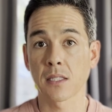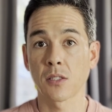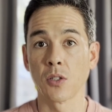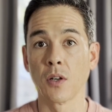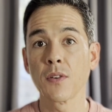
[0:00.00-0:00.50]

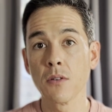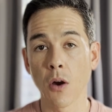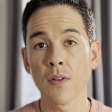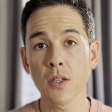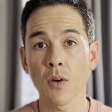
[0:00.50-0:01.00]
So if you know
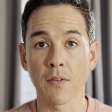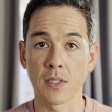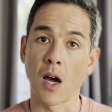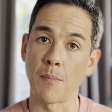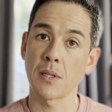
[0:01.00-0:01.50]
that you have a
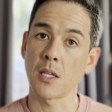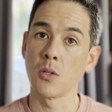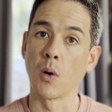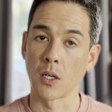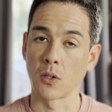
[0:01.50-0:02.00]
topic that you
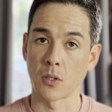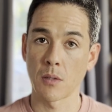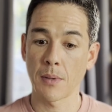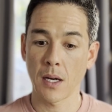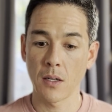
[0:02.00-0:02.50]
want to learn
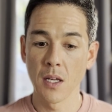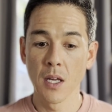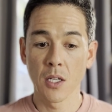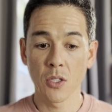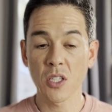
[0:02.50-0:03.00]
about,
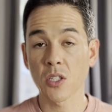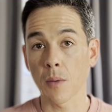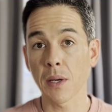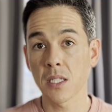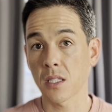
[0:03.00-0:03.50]
you should start
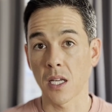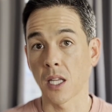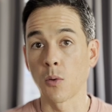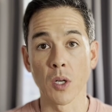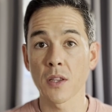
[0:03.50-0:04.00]
by just saying
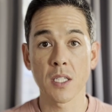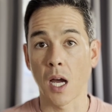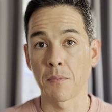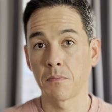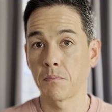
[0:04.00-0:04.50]
like, what are the top